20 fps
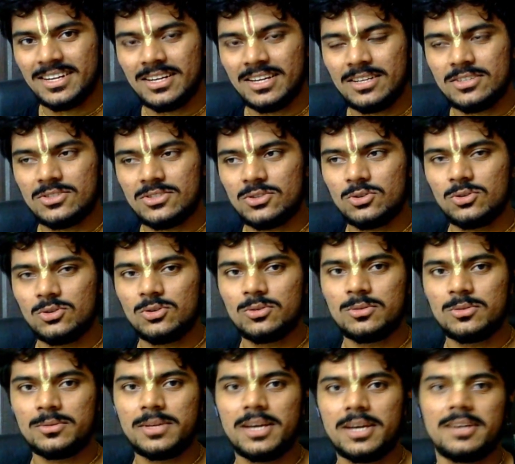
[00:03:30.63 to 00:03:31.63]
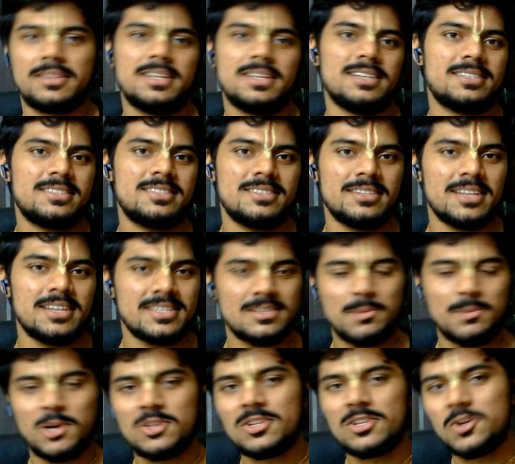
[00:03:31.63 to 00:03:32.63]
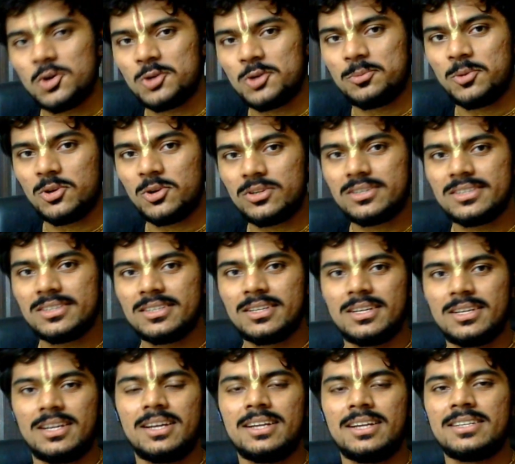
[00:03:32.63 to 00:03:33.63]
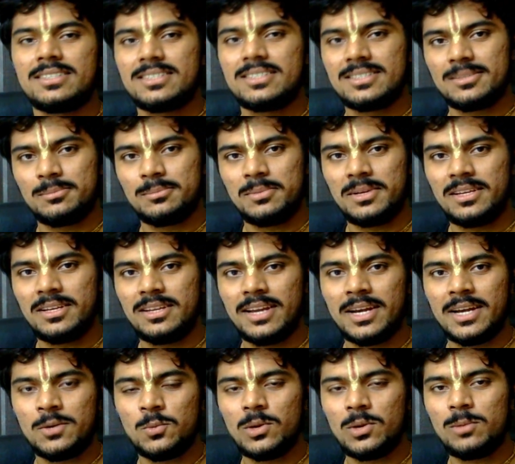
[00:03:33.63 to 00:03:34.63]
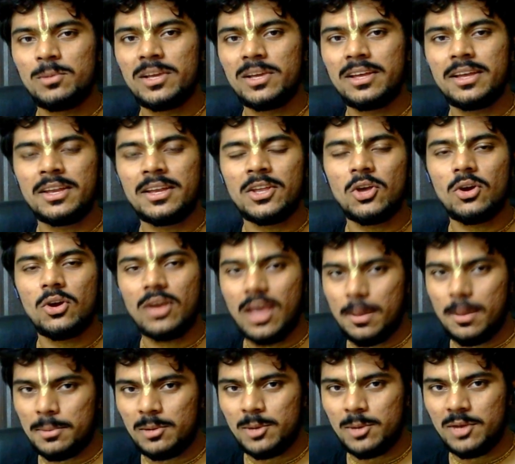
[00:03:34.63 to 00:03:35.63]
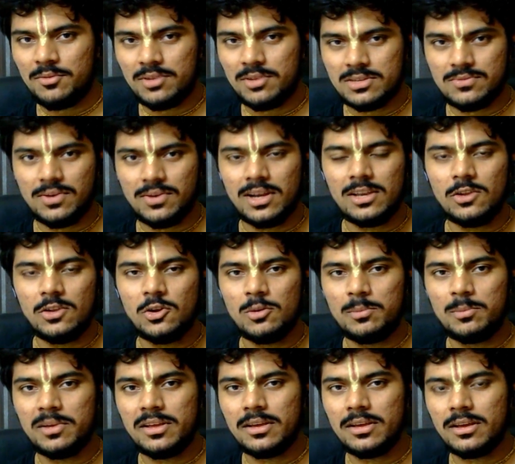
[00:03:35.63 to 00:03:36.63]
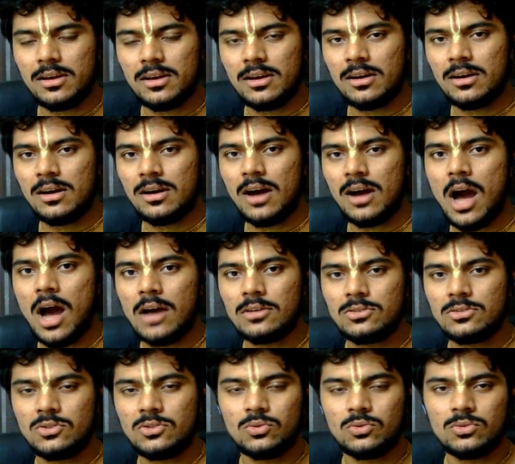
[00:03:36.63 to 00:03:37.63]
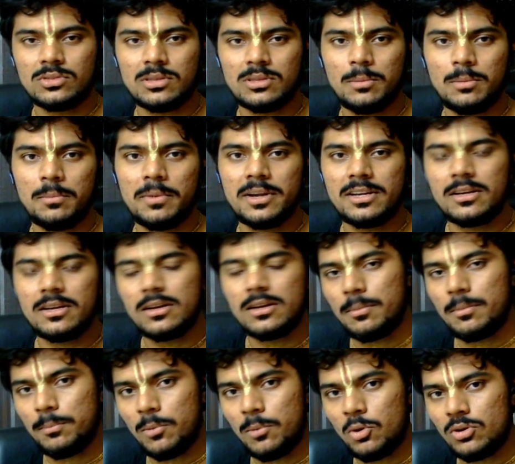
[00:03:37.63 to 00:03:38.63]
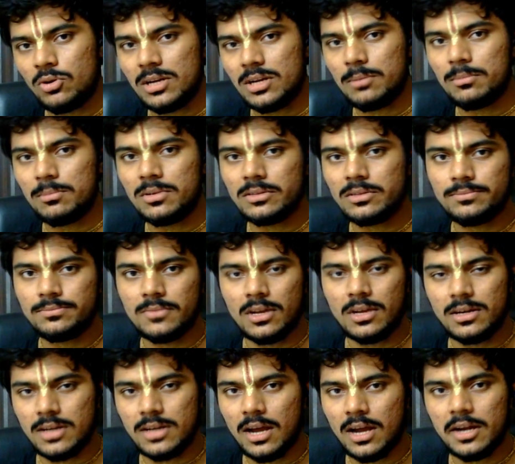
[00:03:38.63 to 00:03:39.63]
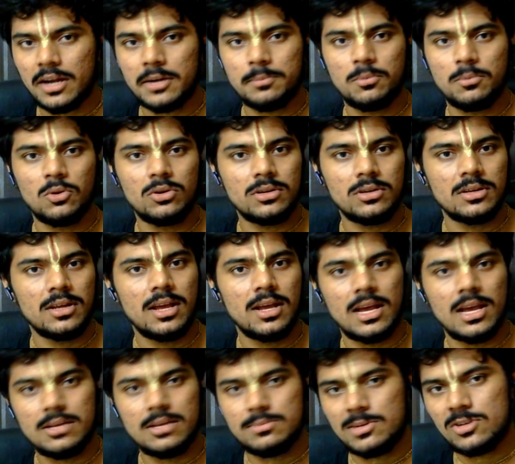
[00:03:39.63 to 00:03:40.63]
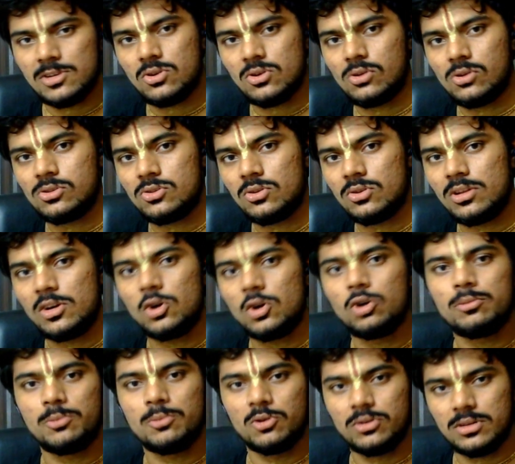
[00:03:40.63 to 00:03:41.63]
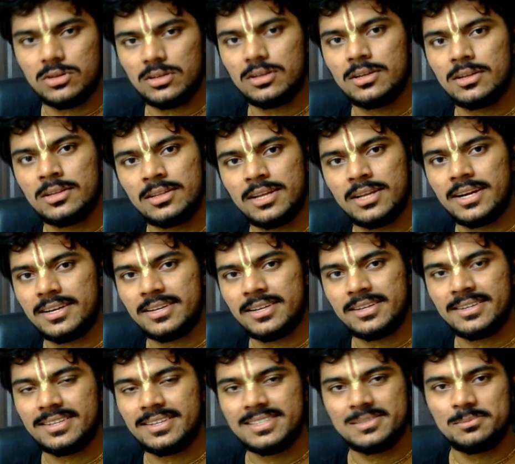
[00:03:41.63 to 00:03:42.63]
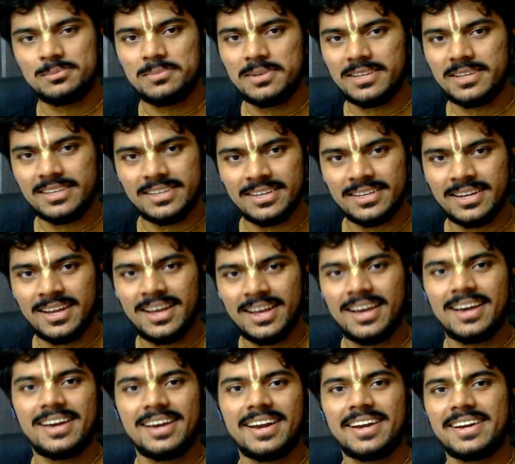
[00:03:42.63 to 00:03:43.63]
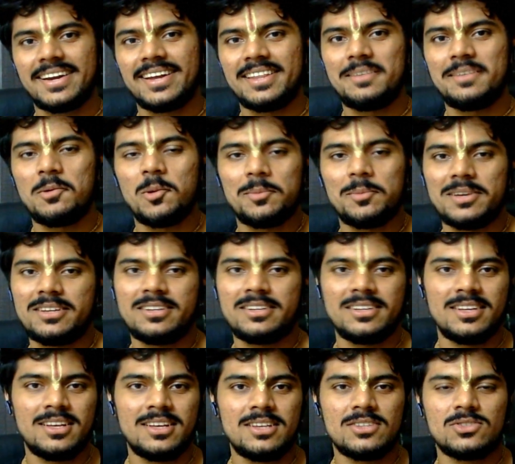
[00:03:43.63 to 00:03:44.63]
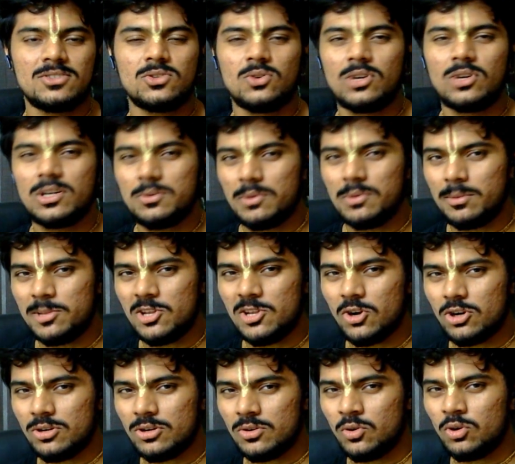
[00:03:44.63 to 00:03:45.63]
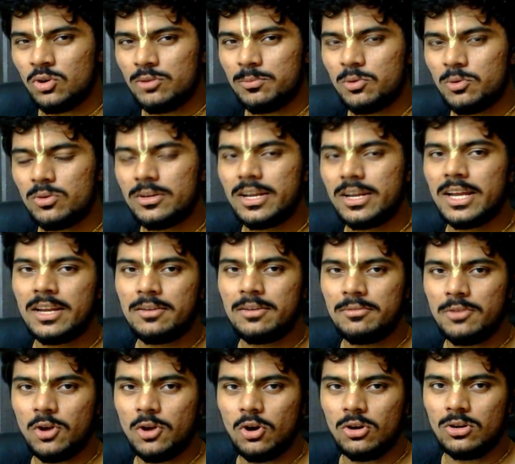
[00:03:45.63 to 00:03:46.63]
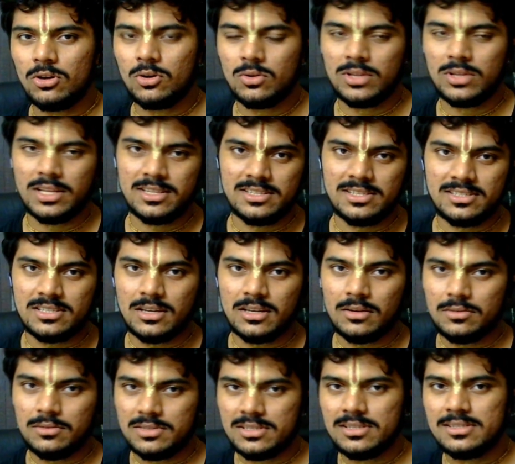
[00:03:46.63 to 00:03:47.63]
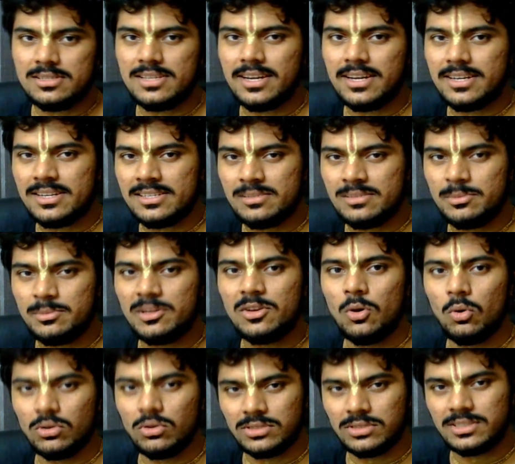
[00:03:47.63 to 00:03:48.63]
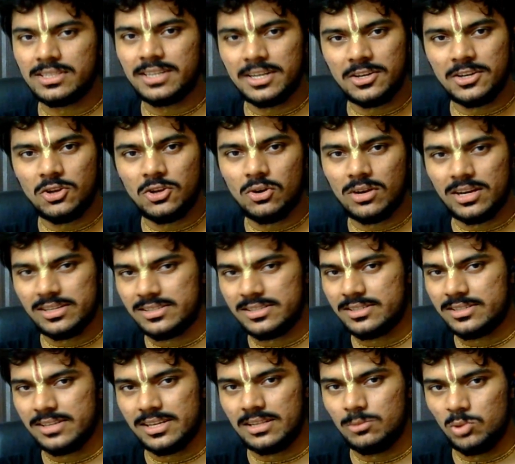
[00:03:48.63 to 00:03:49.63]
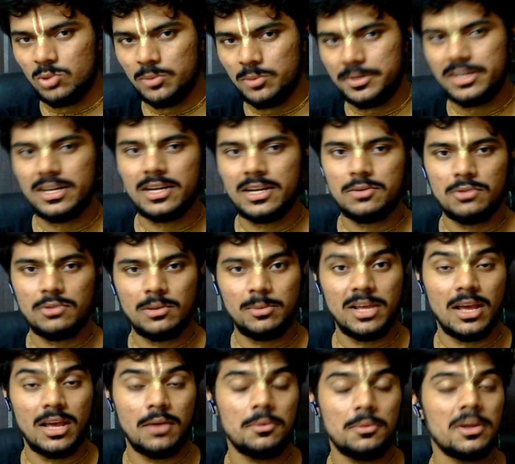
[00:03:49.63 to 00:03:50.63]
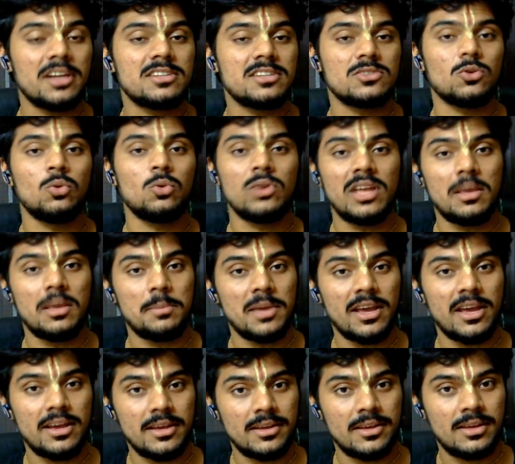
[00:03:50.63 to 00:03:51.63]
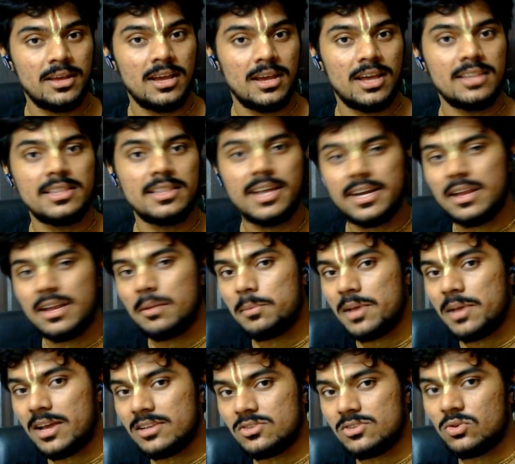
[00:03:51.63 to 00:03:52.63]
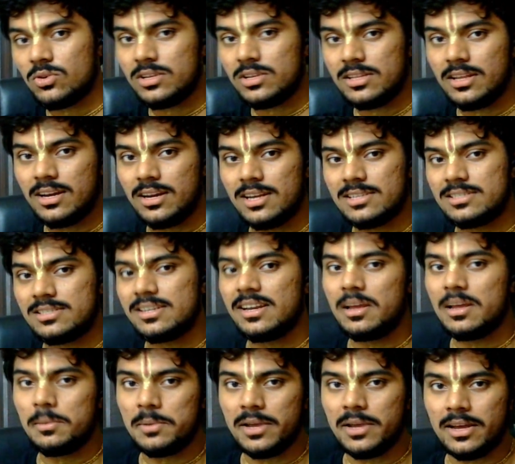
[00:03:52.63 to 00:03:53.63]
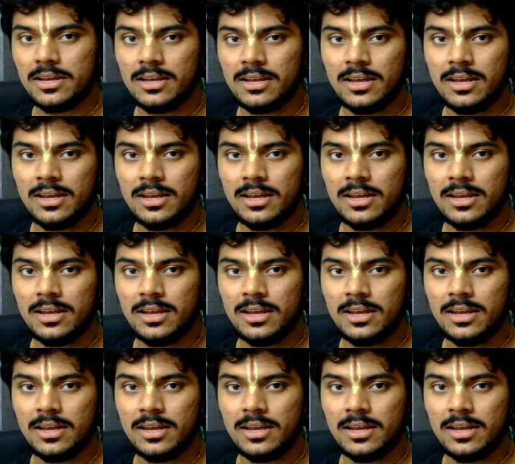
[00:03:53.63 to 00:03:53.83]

So yeah, that's about the NodePort. It will be in your YAML manifest file. You'll be asked to submit a port number, a target port, as well as also the node port that is being connected at the moment. So it will be the node port, and we all know that the services that is being hosted in your cluster at the moment, it will be having its own API, and that API is known as the cluster API.